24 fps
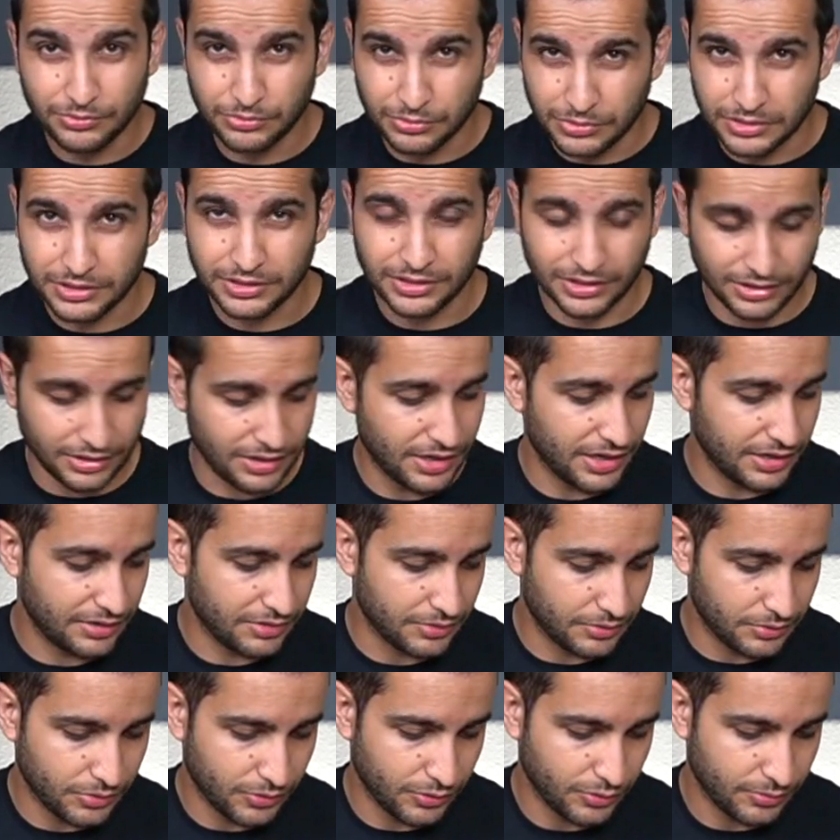really like
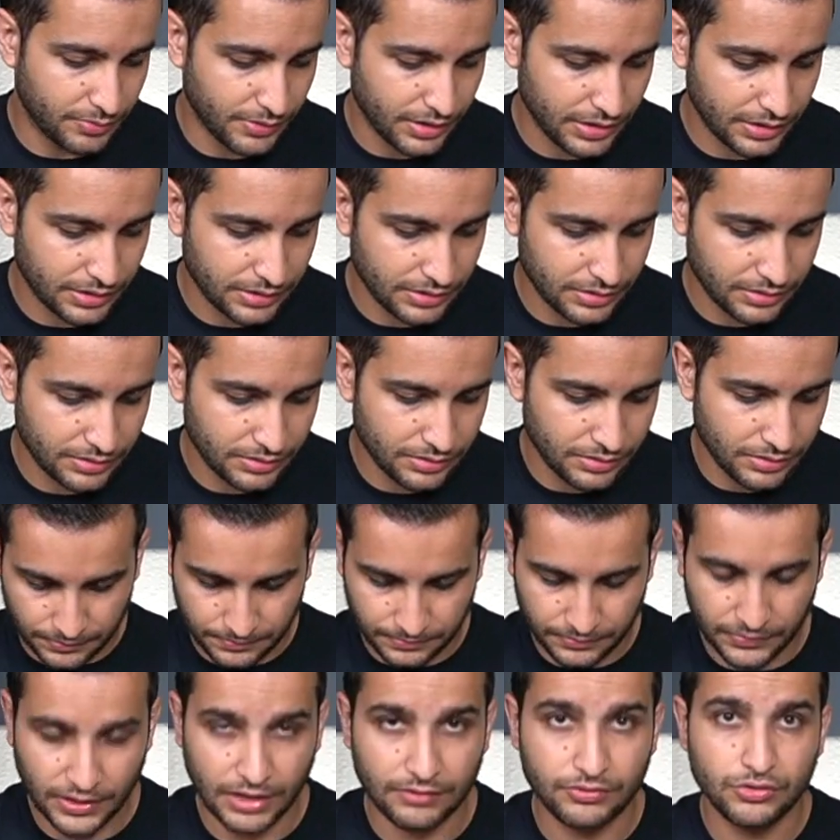the coil bracket.
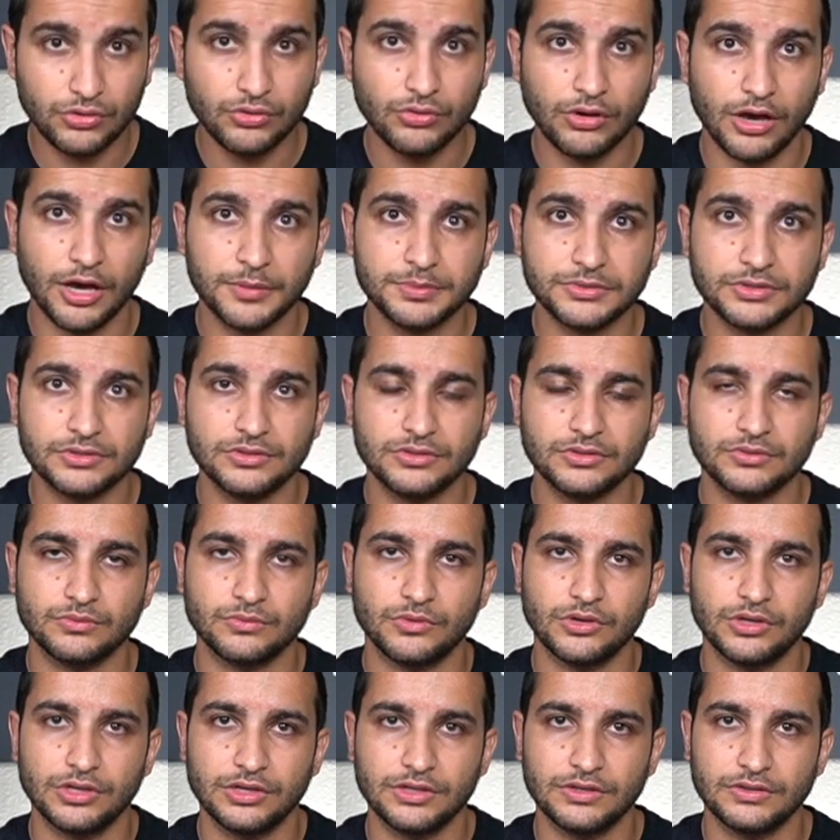They have two options.
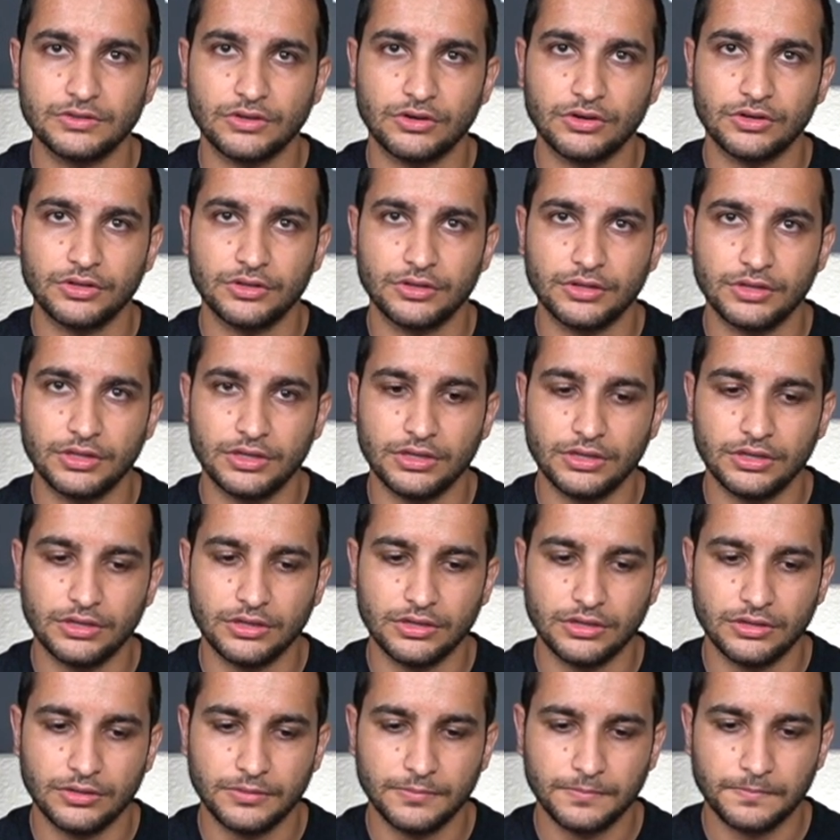One is on
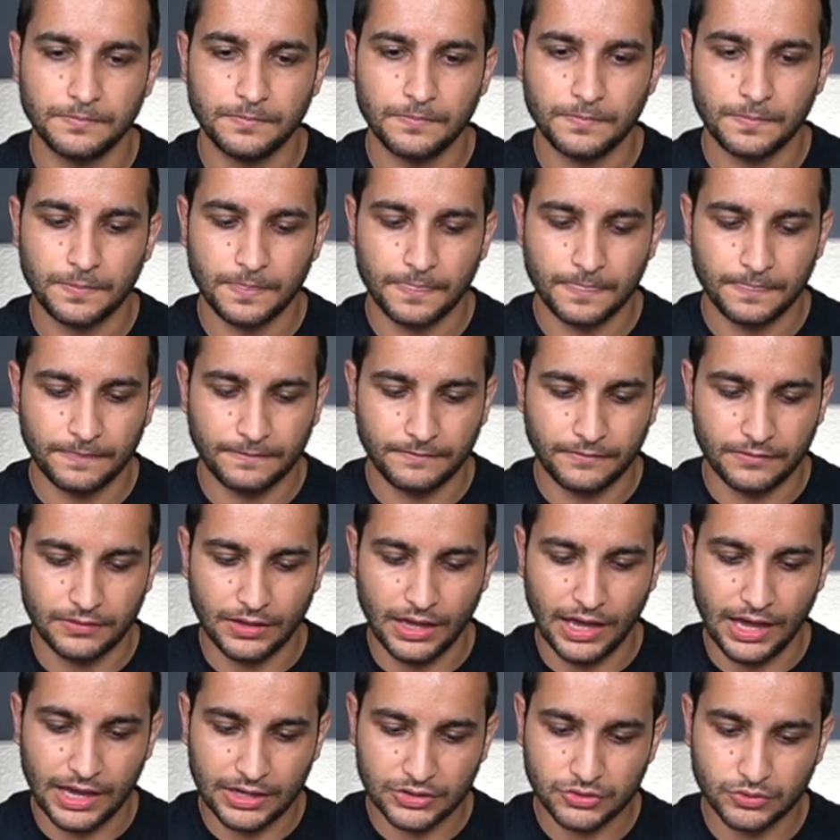the
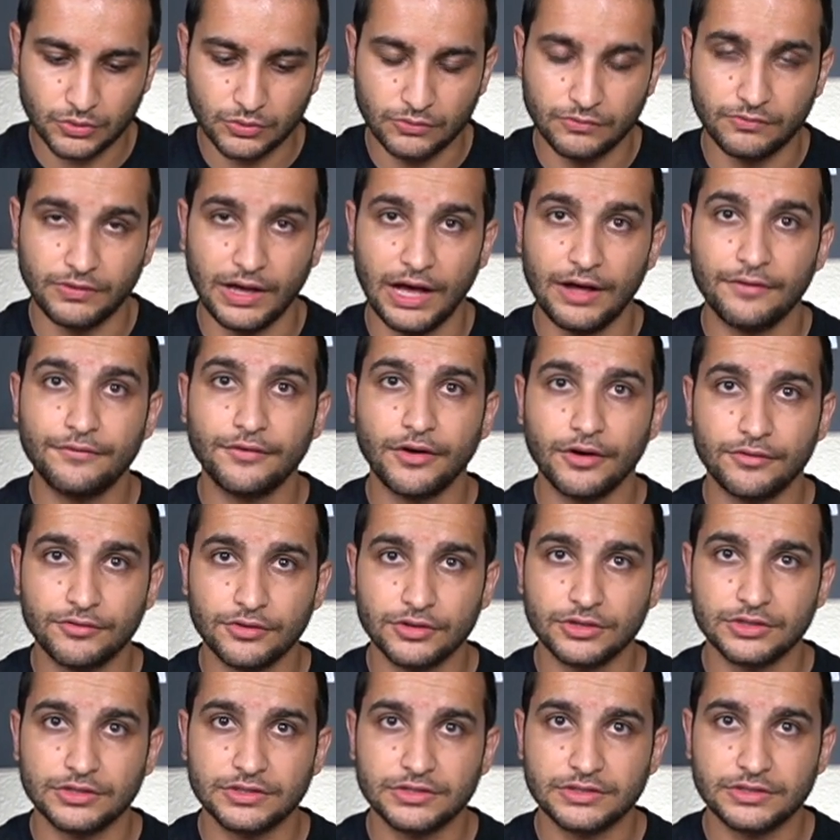actual valve
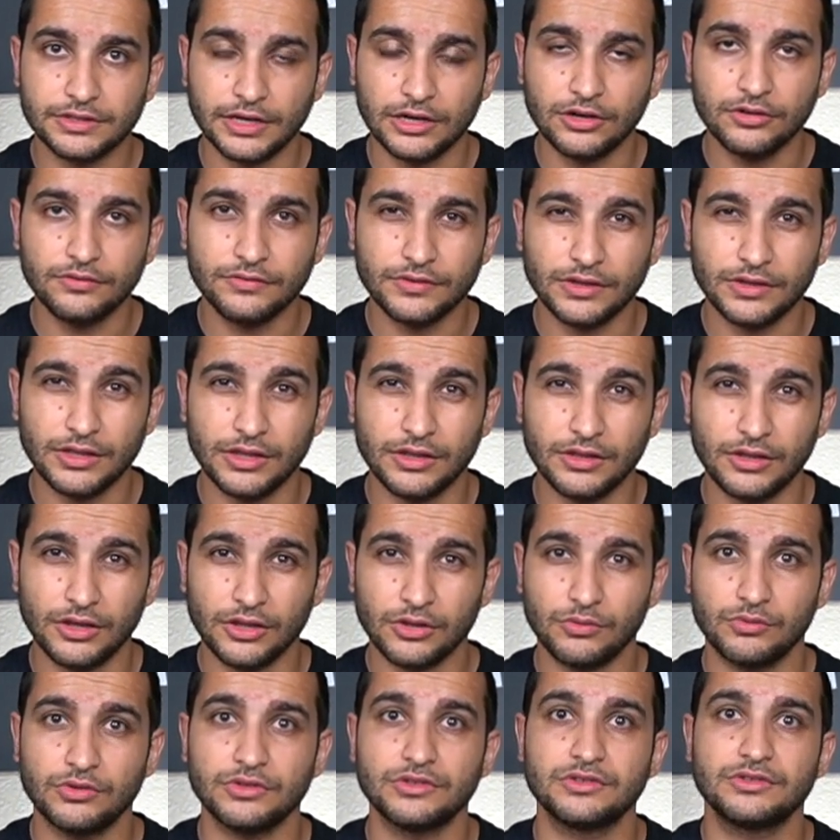cover itself, and then the
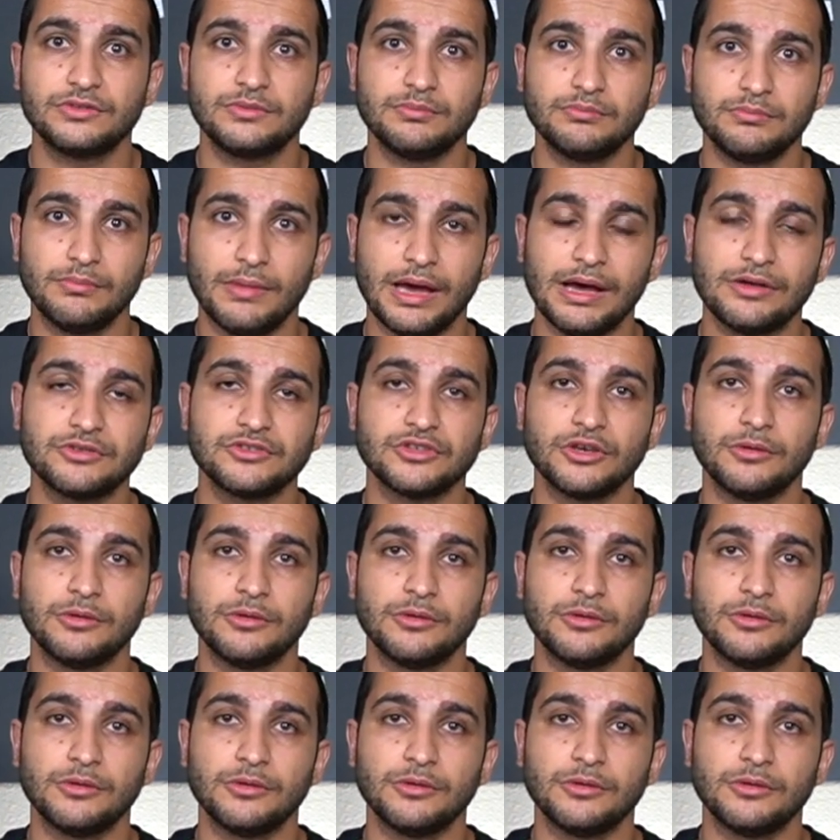other one mounts